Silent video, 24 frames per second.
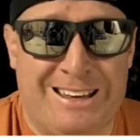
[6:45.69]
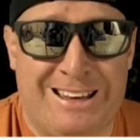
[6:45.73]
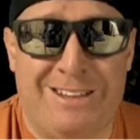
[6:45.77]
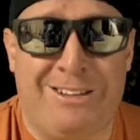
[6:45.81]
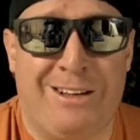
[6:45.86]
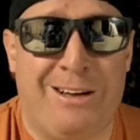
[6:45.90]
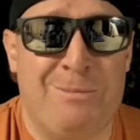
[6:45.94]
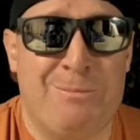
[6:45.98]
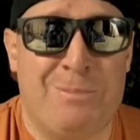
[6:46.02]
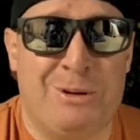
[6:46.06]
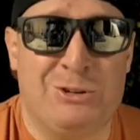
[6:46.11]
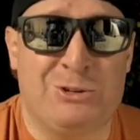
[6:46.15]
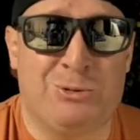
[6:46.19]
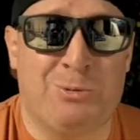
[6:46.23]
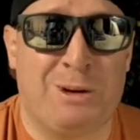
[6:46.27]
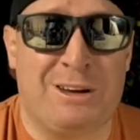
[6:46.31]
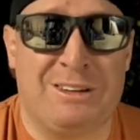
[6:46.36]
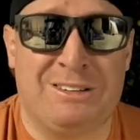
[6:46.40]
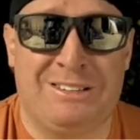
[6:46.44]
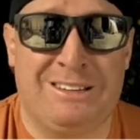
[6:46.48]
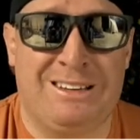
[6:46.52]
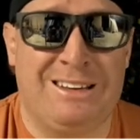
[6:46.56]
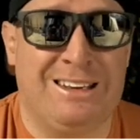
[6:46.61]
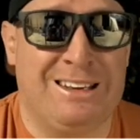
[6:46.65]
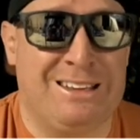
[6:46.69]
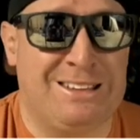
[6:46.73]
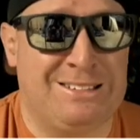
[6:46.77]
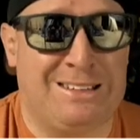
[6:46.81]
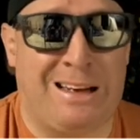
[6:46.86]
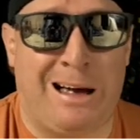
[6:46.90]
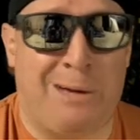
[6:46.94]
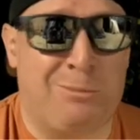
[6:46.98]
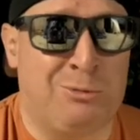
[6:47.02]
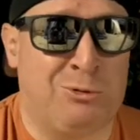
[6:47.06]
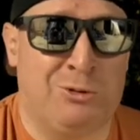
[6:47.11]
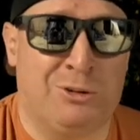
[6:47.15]
Incline bench pressing is
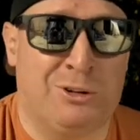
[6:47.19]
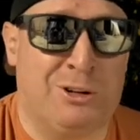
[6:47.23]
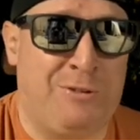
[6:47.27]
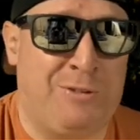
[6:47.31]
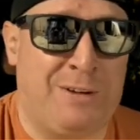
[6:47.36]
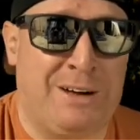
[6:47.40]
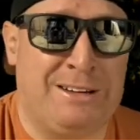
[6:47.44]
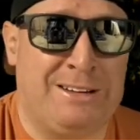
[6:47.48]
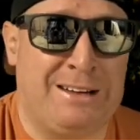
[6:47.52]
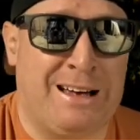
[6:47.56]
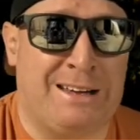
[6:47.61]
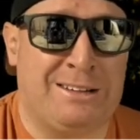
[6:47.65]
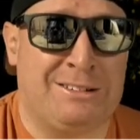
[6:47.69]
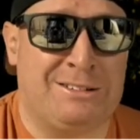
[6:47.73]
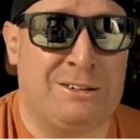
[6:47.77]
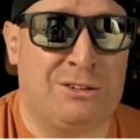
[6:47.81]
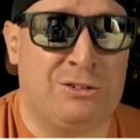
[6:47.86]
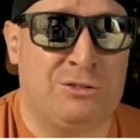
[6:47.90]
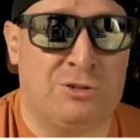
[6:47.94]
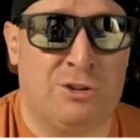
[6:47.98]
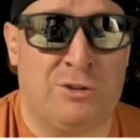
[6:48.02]
absolutely fantastic.